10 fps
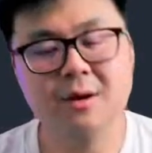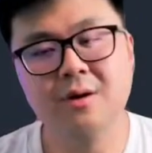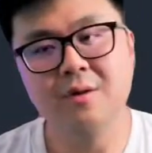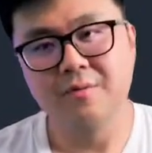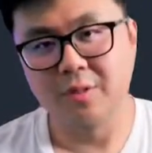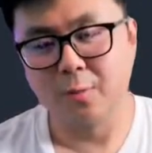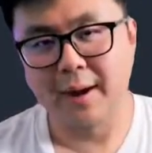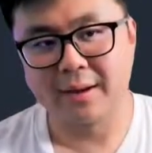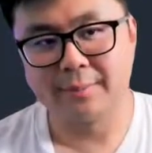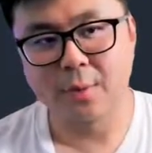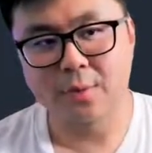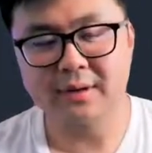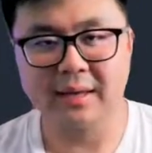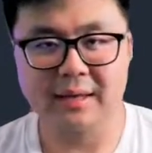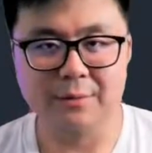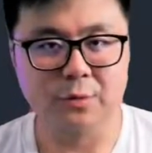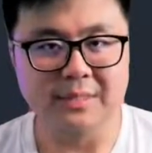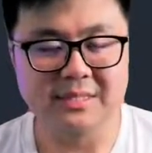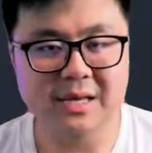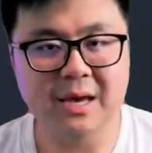For the y component, it will
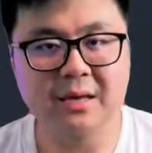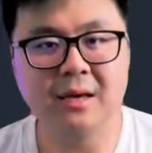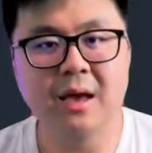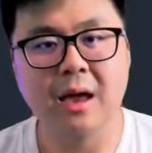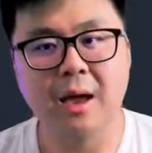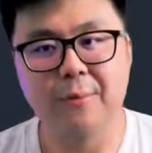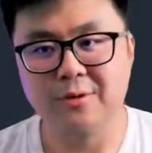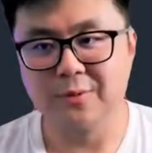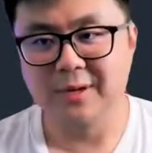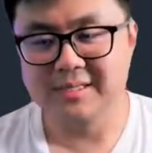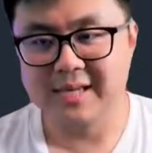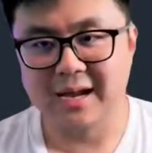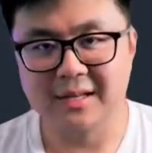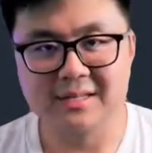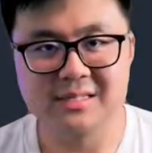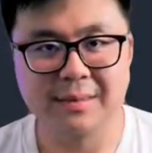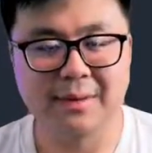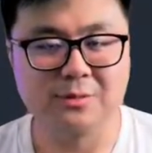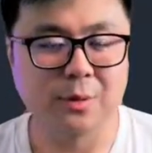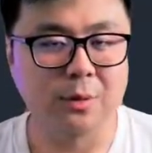be sine, and we do exactly the same
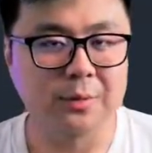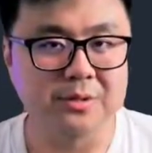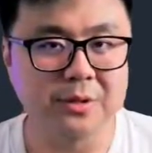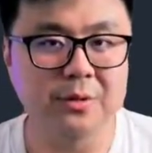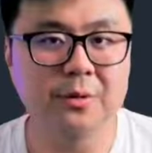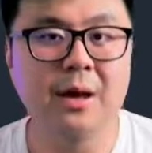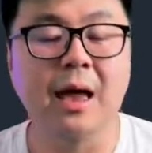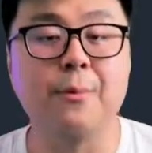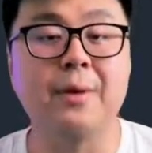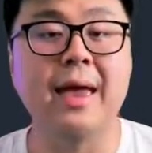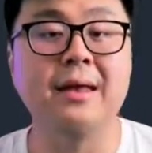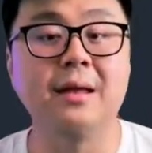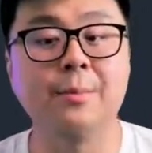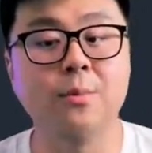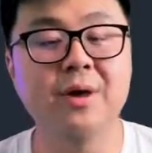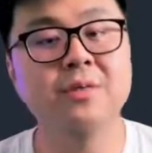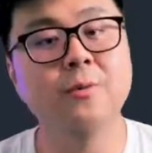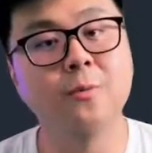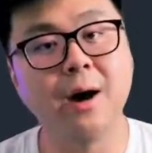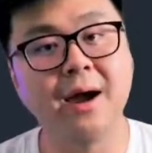as we always do, and we end up with
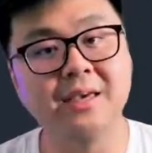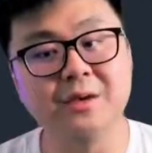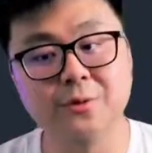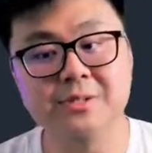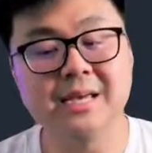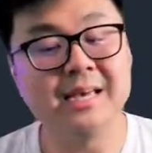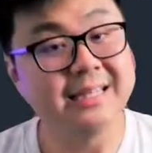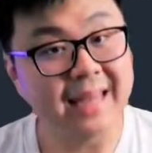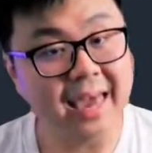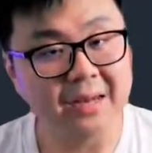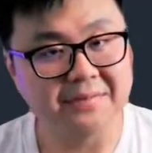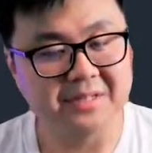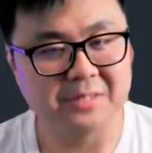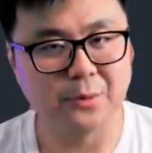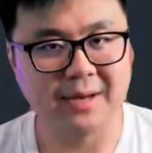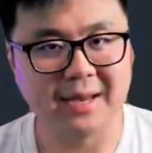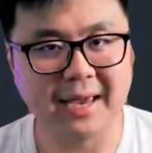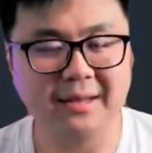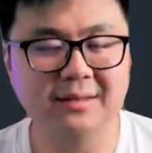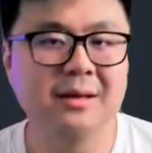y equals negative
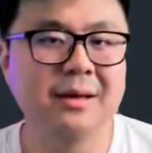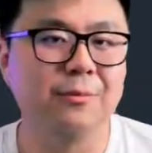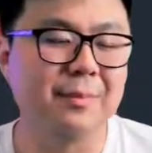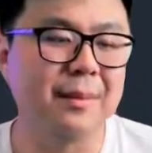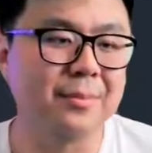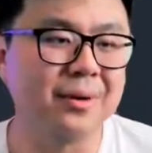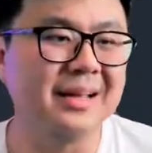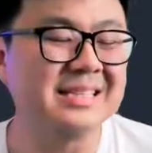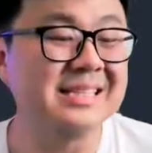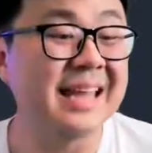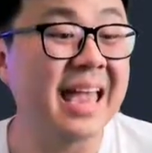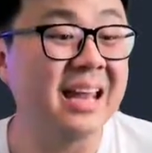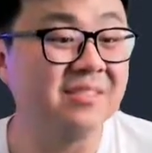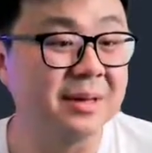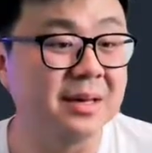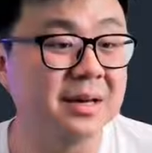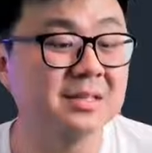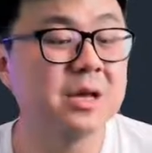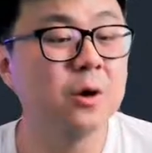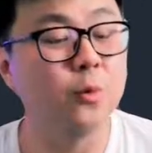6.88. Remember, it's negative
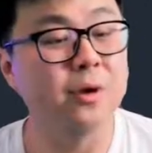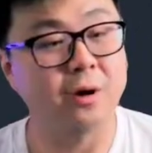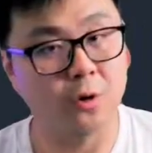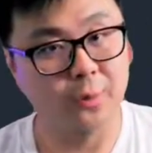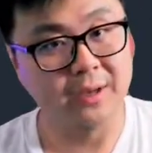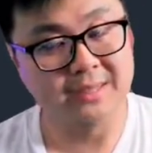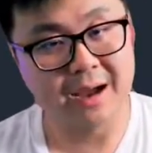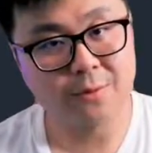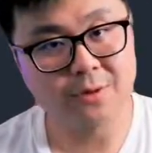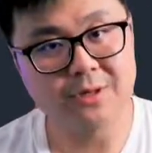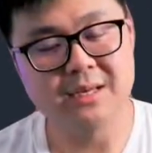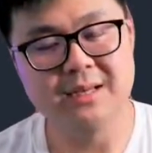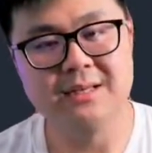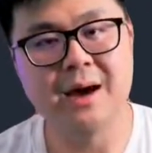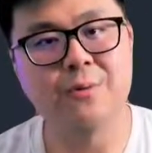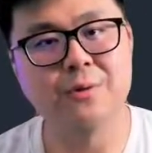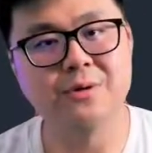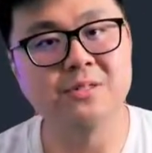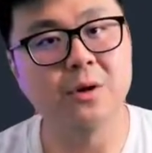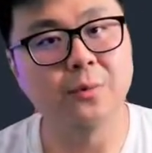because we are going downwards, and downwards
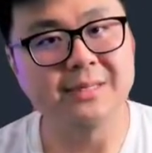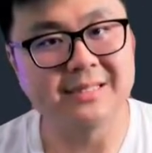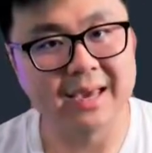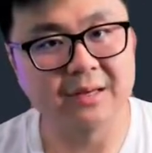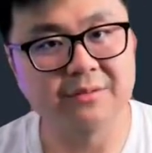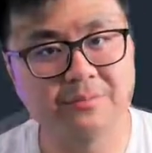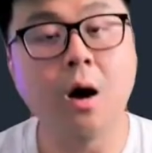is always negative.